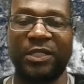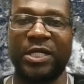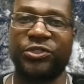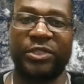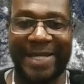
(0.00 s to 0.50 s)

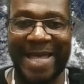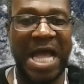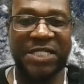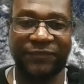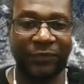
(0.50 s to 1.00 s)
collection of
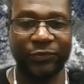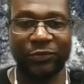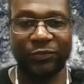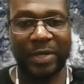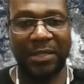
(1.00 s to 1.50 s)
gas
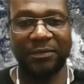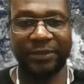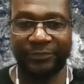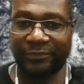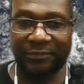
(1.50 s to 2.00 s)
floating
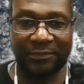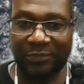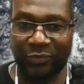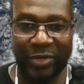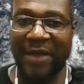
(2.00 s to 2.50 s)
around, and
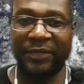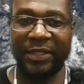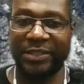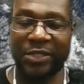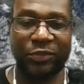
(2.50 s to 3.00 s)

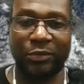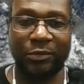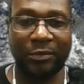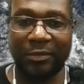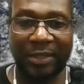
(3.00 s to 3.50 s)
gravity takes
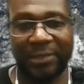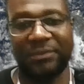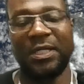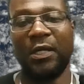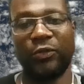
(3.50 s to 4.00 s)
hold
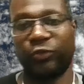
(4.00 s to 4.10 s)
and